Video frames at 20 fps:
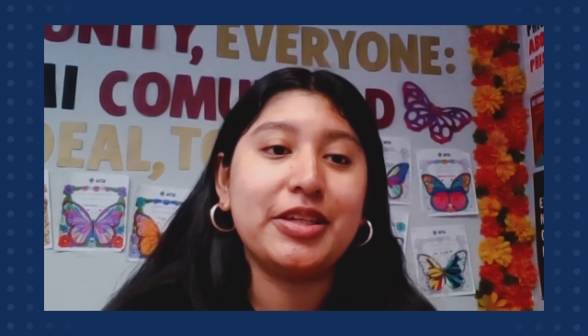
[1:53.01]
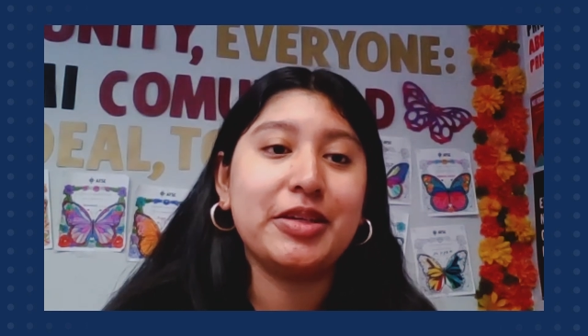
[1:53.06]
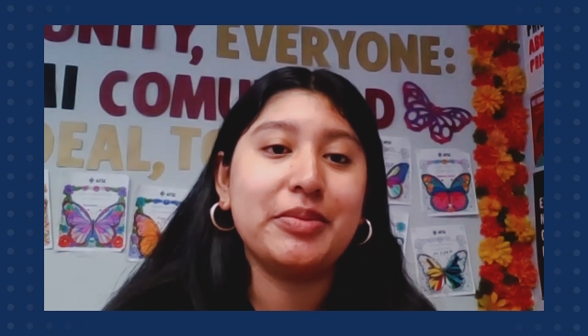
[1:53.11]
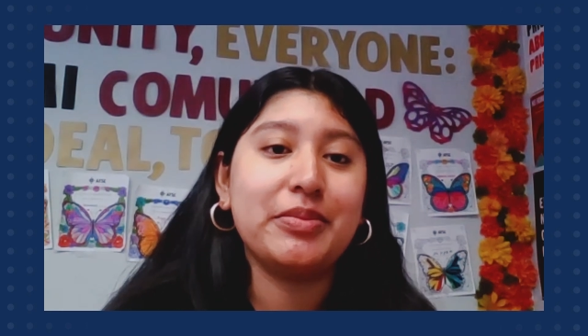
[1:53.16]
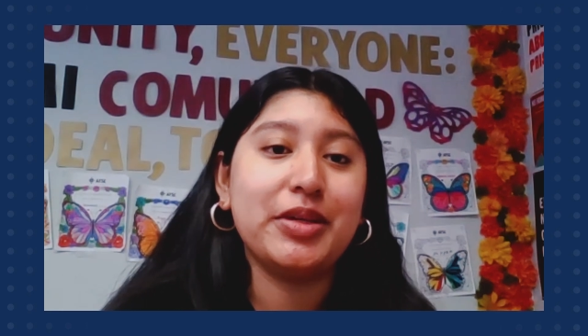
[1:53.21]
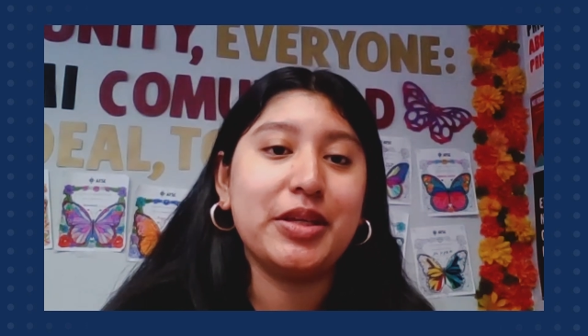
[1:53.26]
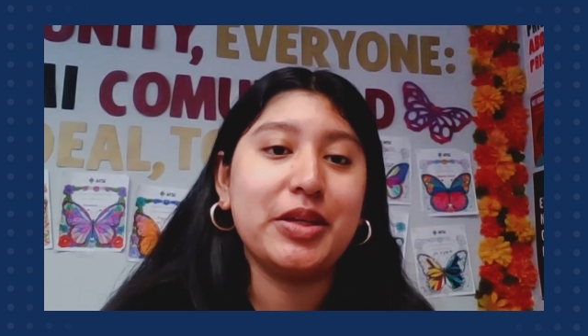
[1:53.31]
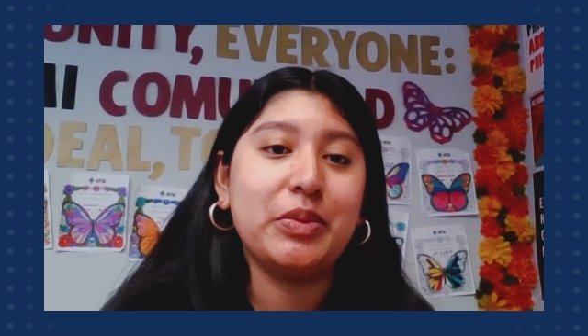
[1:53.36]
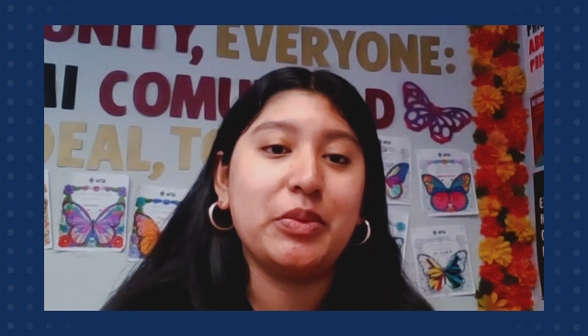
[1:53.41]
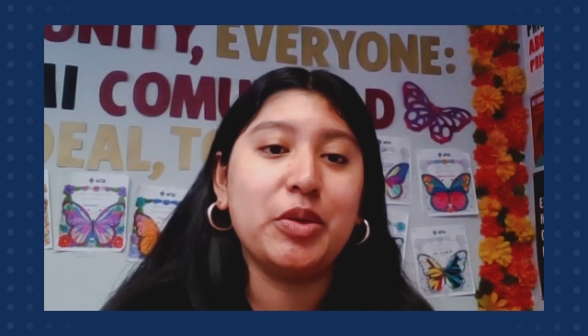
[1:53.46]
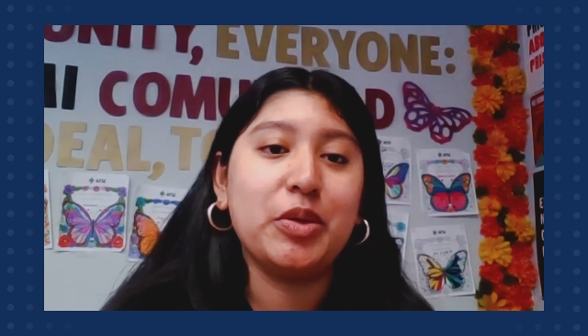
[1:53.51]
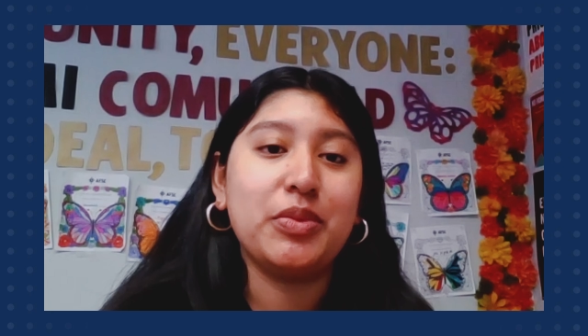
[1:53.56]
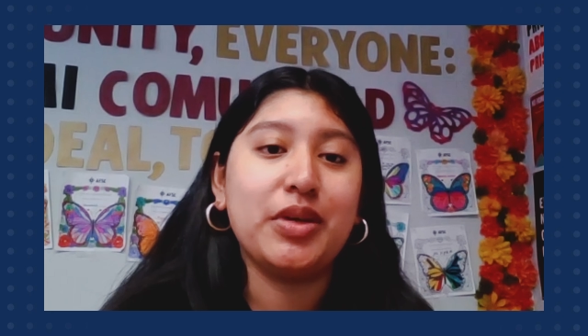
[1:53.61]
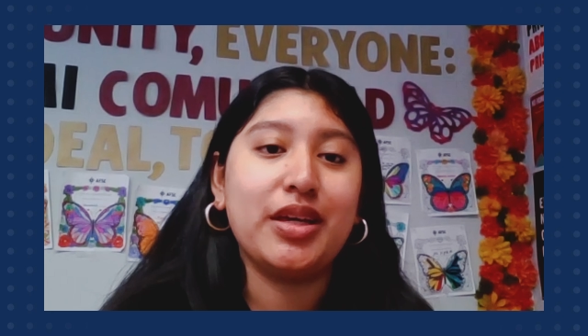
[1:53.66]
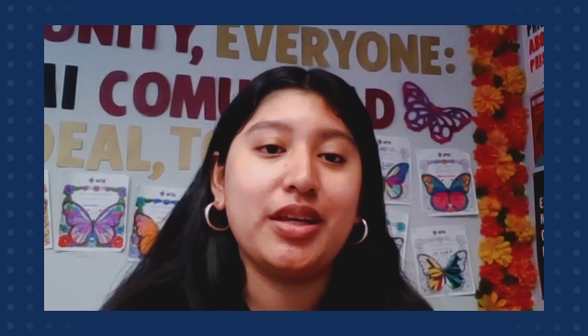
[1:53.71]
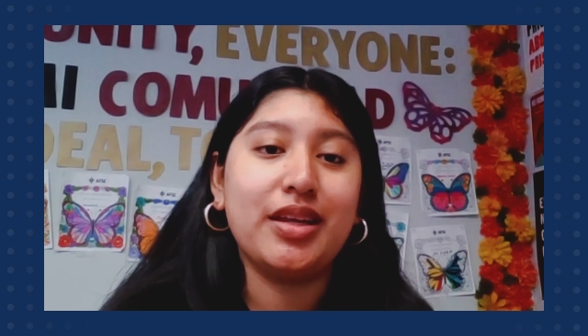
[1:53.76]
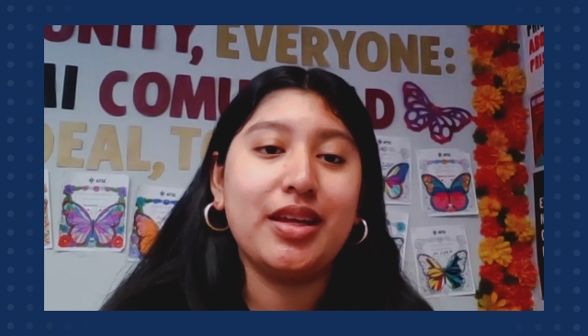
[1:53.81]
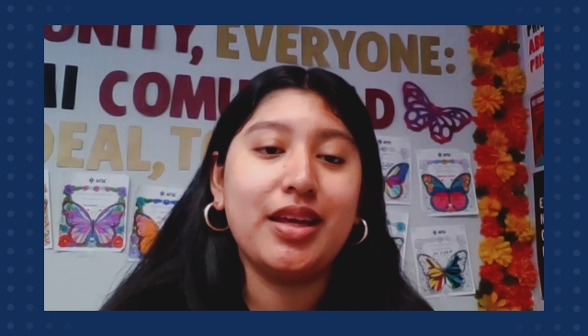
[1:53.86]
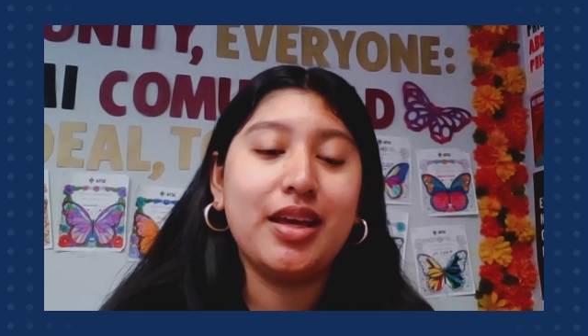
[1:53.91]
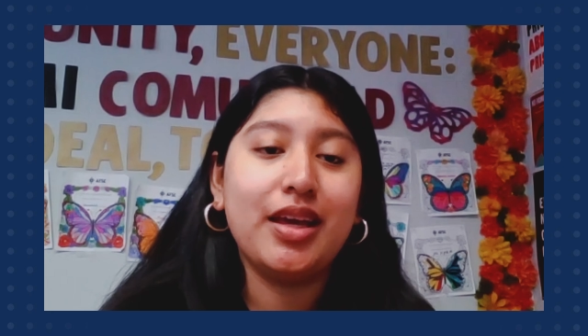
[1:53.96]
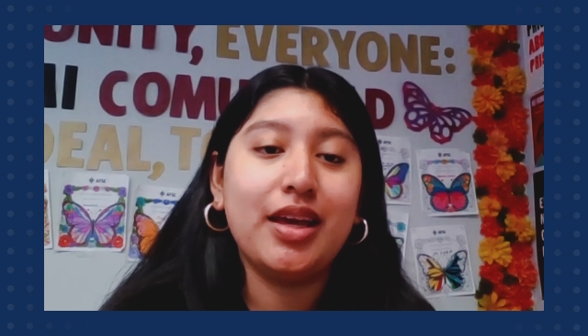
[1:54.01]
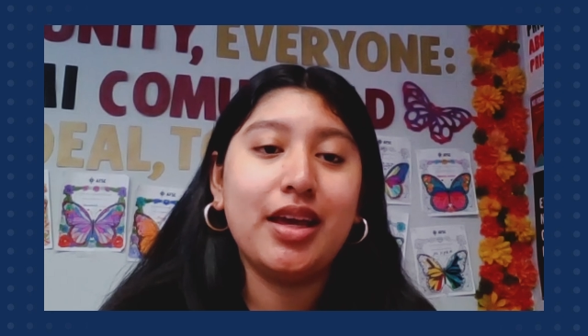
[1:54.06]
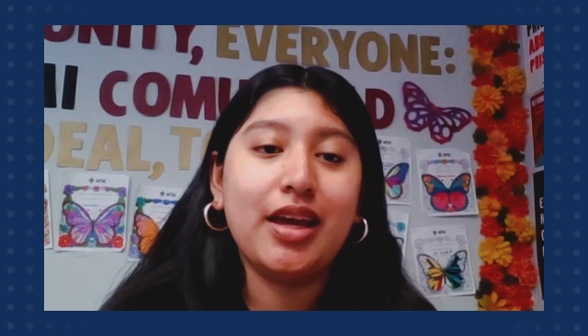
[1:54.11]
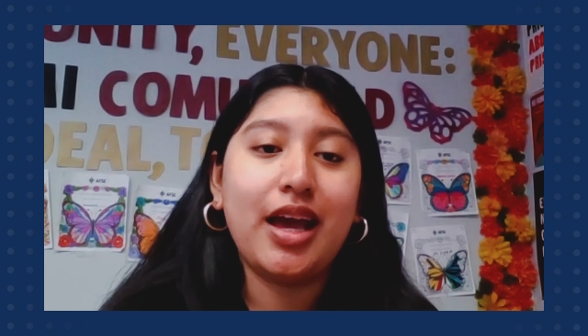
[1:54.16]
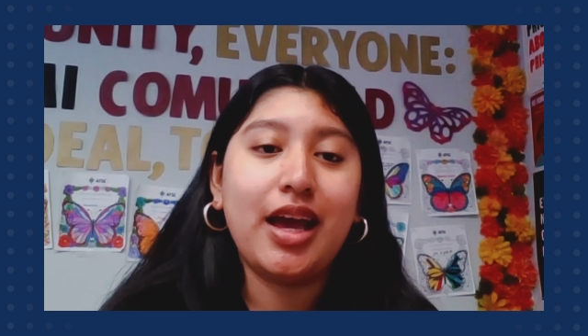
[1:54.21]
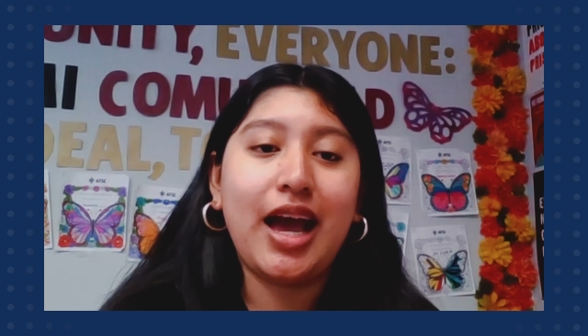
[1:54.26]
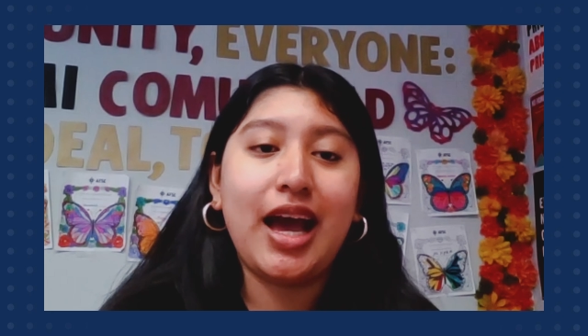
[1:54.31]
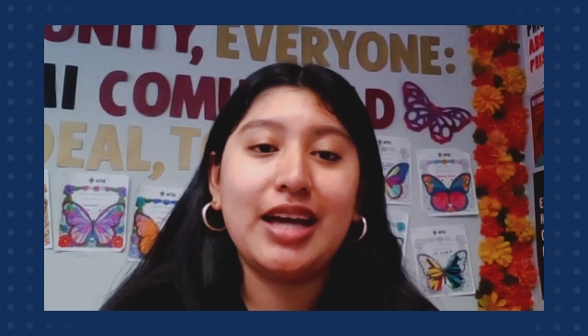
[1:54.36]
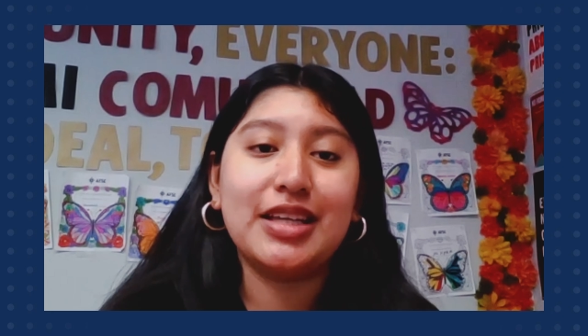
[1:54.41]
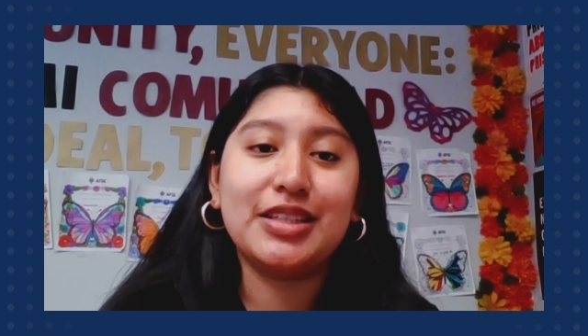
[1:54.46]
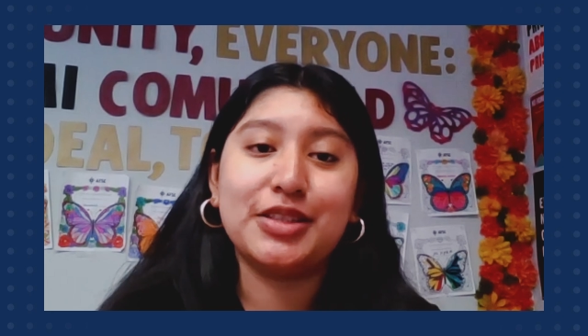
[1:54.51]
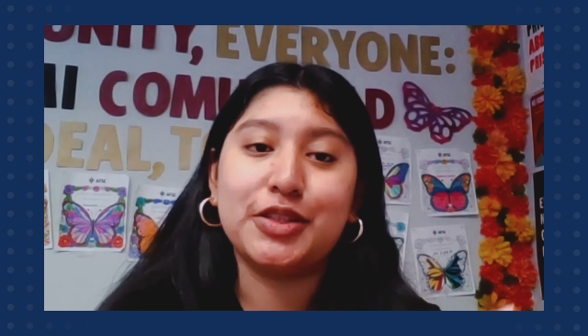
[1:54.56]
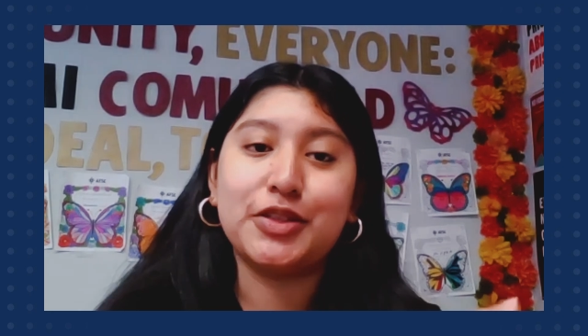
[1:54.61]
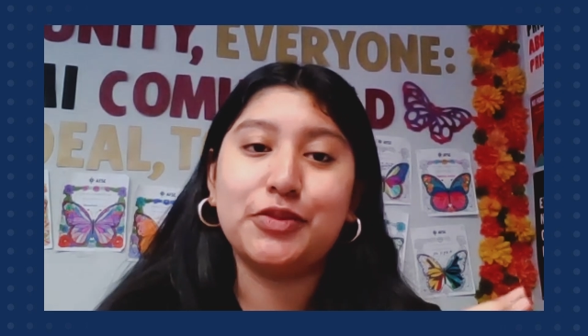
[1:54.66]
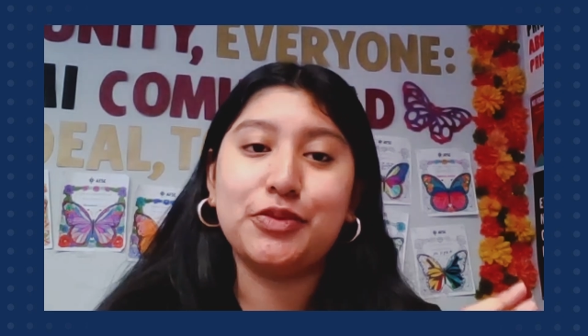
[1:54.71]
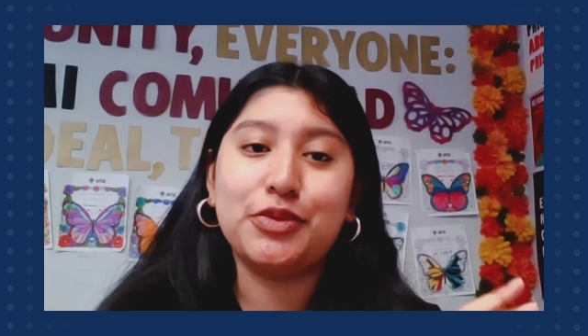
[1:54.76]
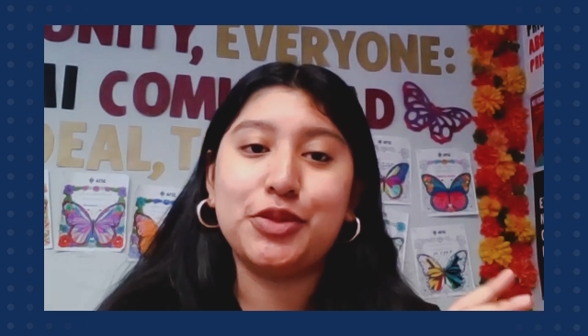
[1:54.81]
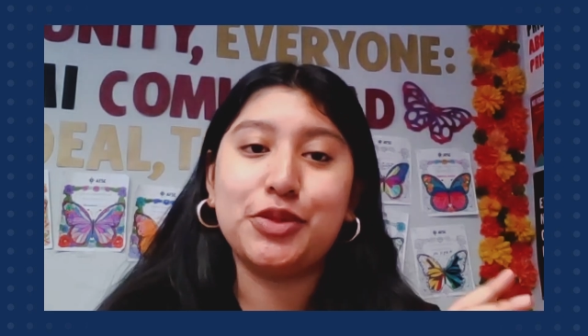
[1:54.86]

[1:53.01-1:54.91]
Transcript: committee woman as of